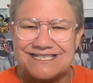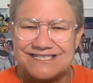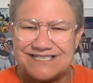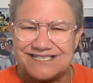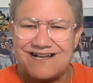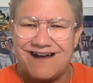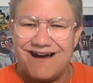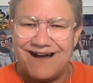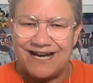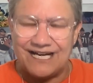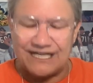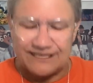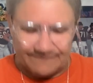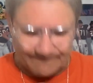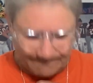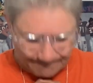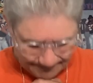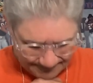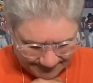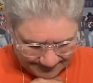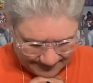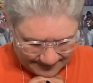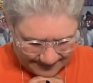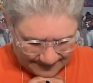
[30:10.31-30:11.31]
it's kind.
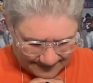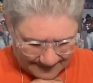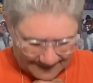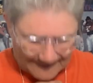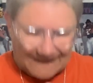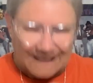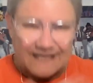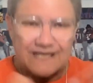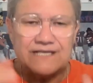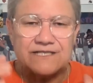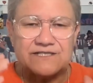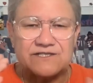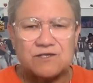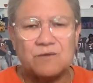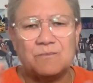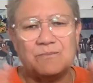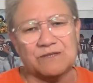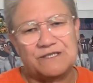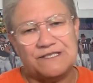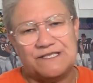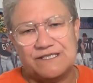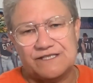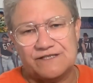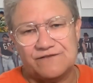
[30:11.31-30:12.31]
So
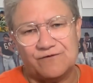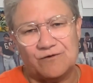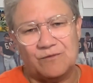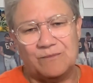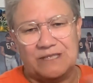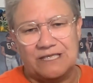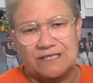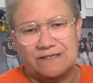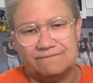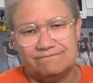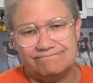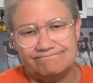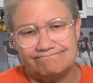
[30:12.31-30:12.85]
please, for me.